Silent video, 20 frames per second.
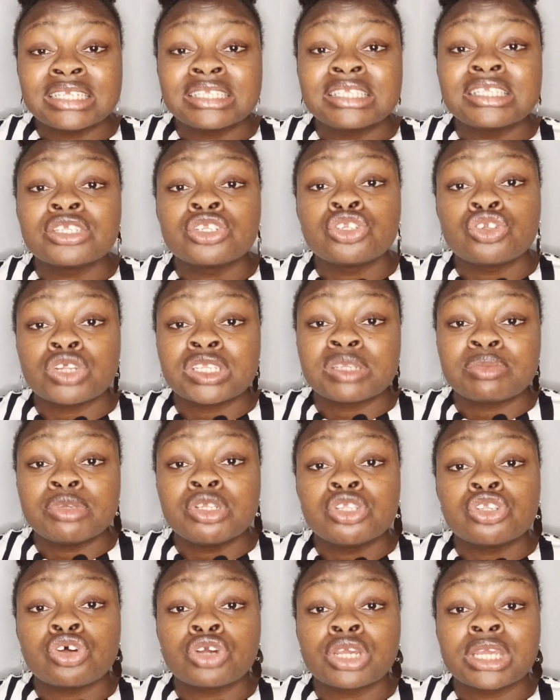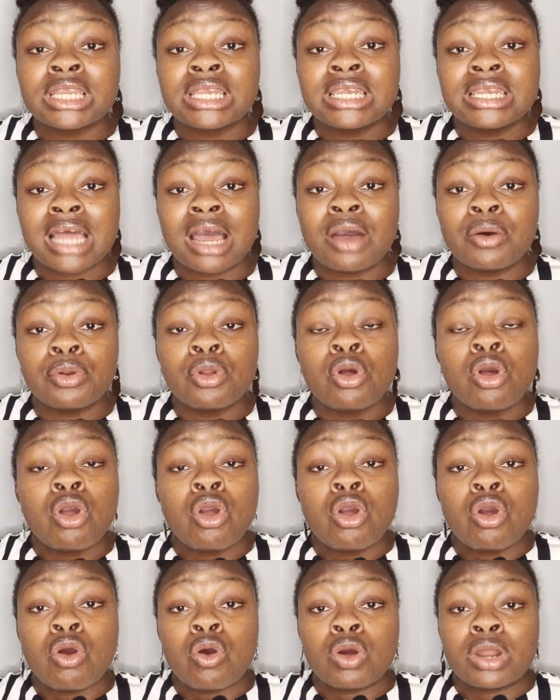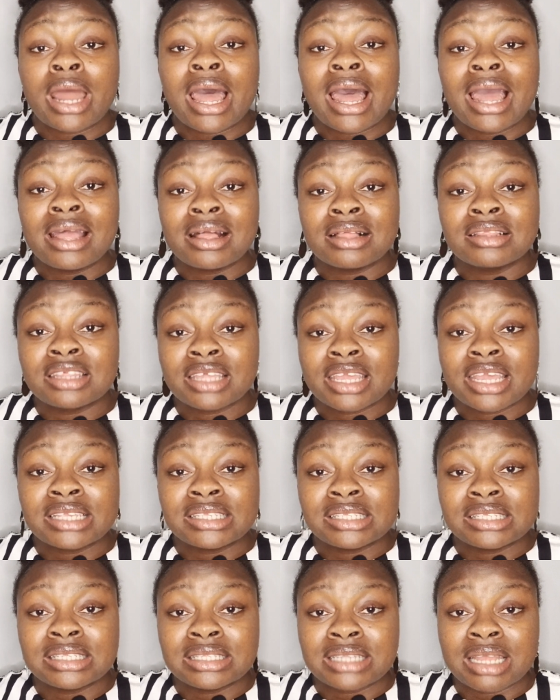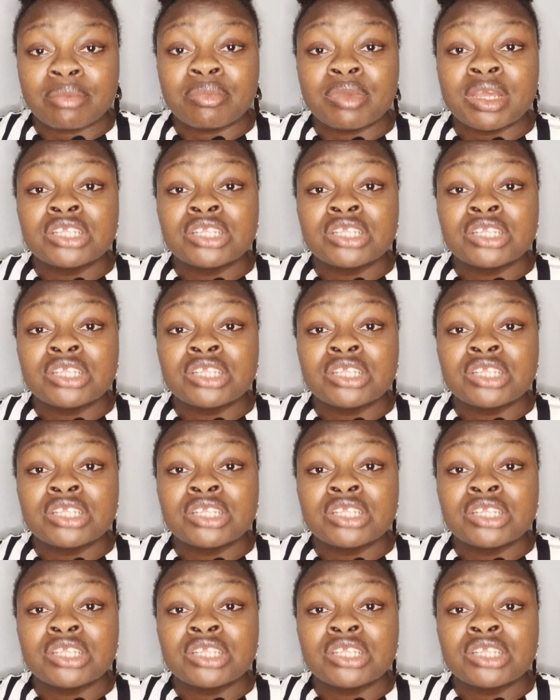this is not me talking down on our healthcare system.